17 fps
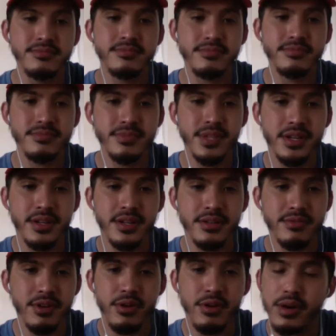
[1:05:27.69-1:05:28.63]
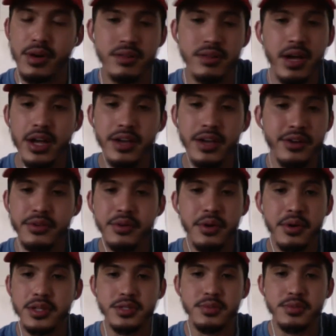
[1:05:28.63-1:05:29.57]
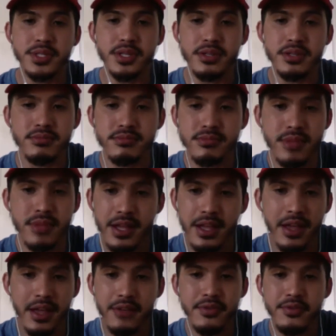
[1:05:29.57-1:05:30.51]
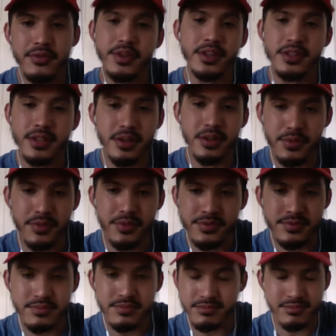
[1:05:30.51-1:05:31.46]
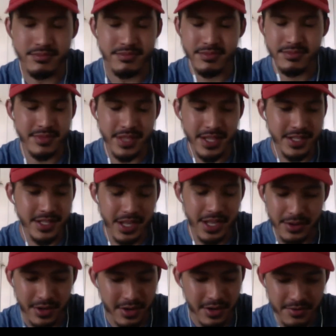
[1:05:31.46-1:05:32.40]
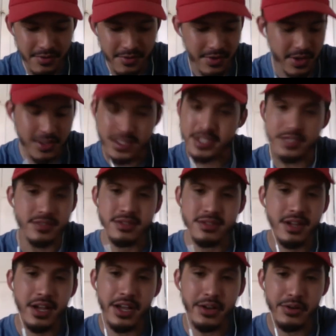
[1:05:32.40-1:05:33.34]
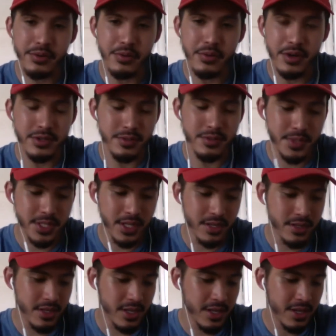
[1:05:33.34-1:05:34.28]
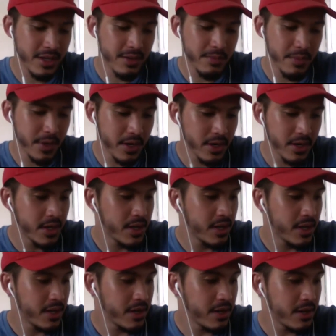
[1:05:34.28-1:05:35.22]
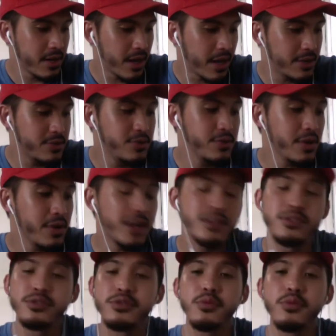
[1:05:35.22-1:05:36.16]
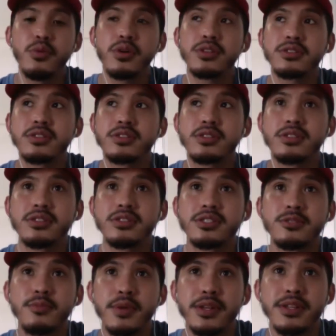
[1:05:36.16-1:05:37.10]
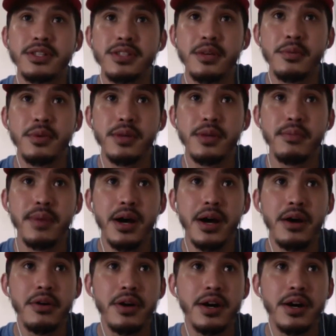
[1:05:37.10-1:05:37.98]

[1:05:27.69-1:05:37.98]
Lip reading: Yeah. No, I agree 100%. Everything that we've detailed and everything else I agree 100%. But I do want to speak to someone about